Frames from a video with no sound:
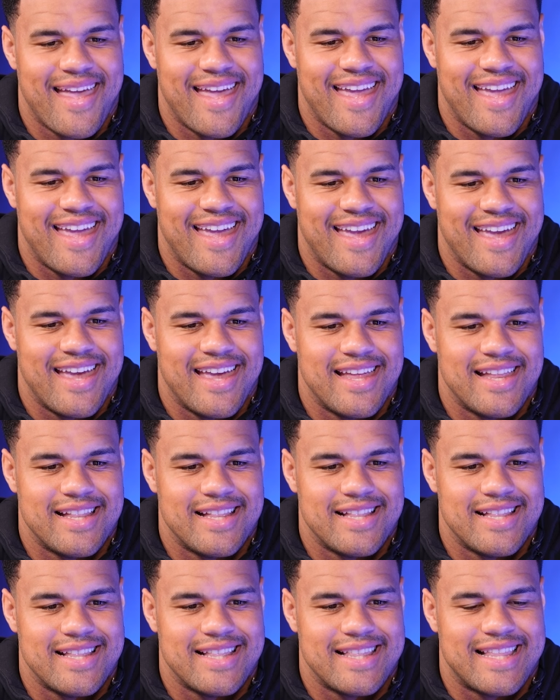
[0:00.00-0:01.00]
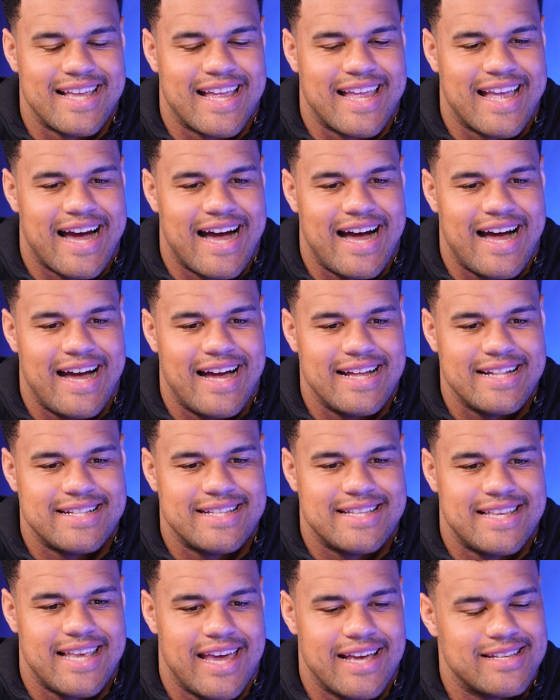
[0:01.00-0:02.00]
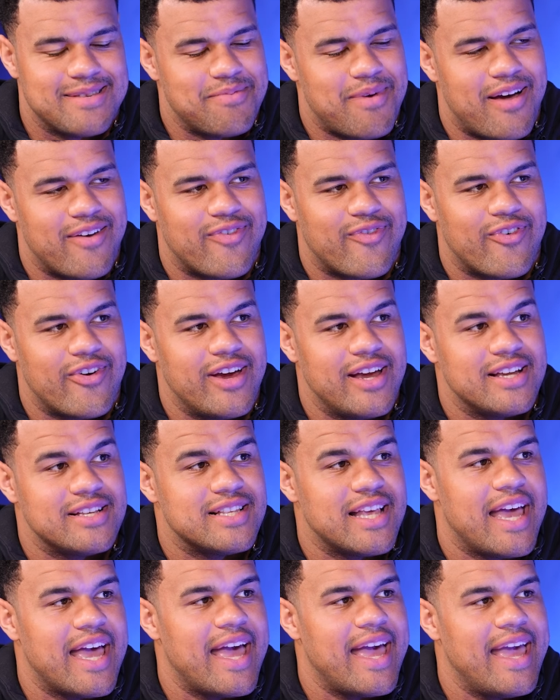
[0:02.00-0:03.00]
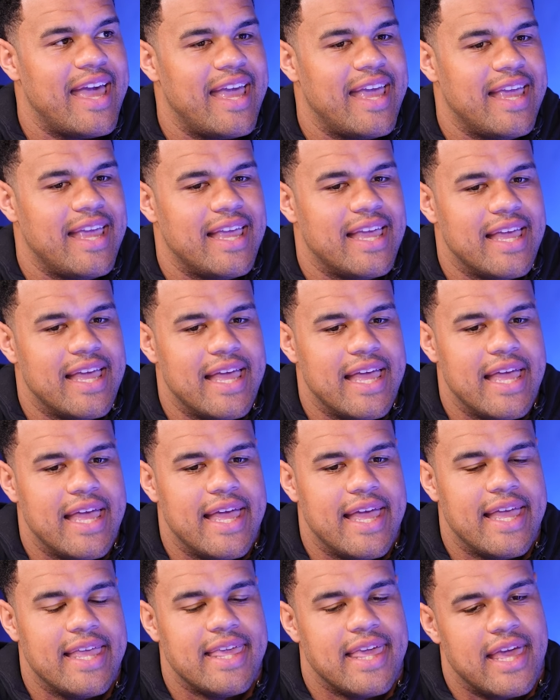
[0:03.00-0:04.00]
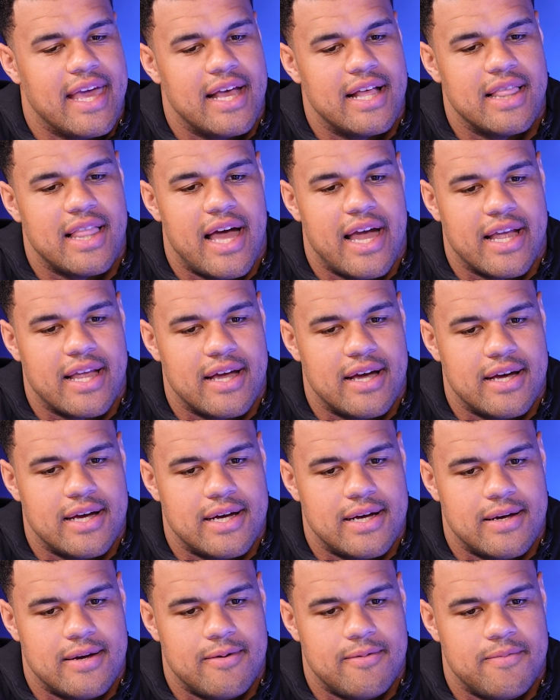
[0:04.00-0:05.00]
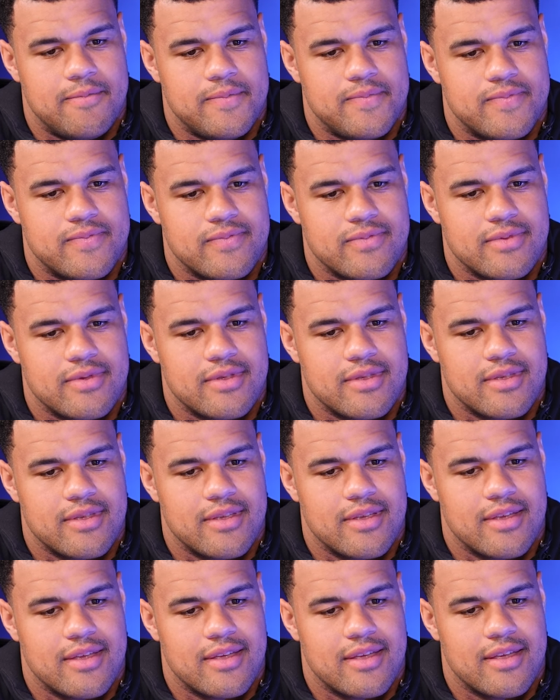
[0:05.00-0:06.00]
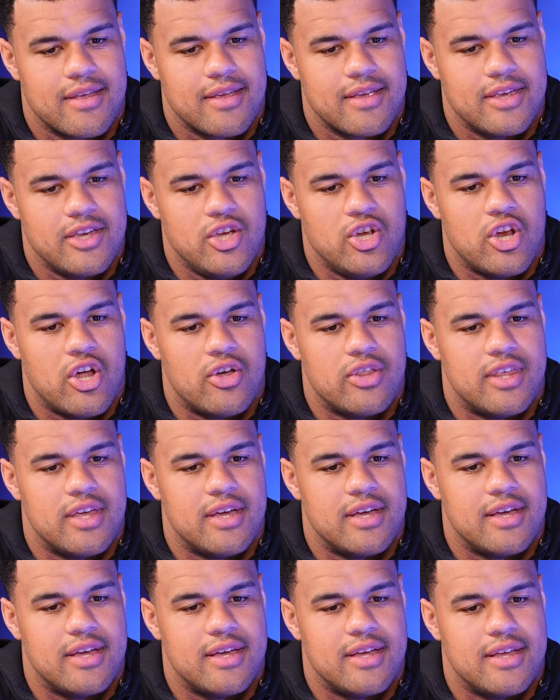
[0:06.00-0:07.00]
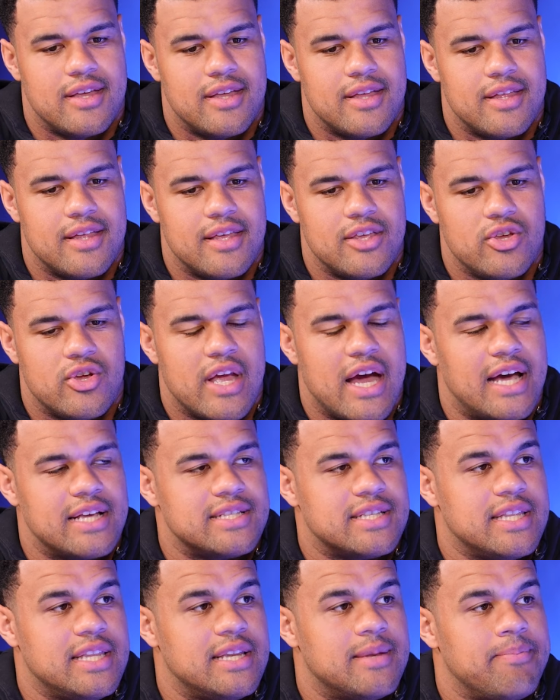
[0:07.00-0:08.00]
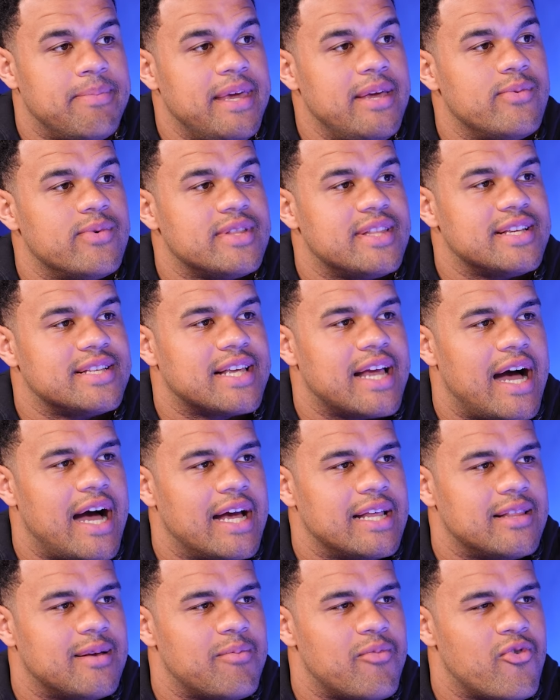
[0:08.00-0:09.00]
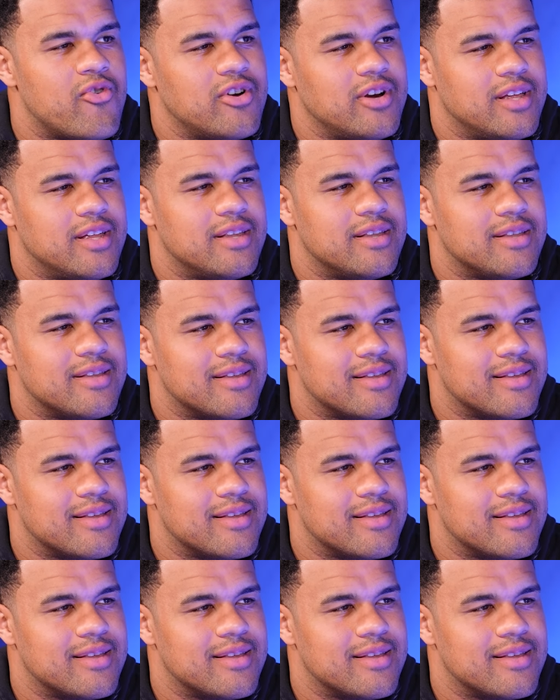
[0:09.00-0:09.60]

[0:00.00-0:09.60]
And the guy texts my friend, is like, hey, yeah, like, you know, you guys need to meet with this guy in the morning.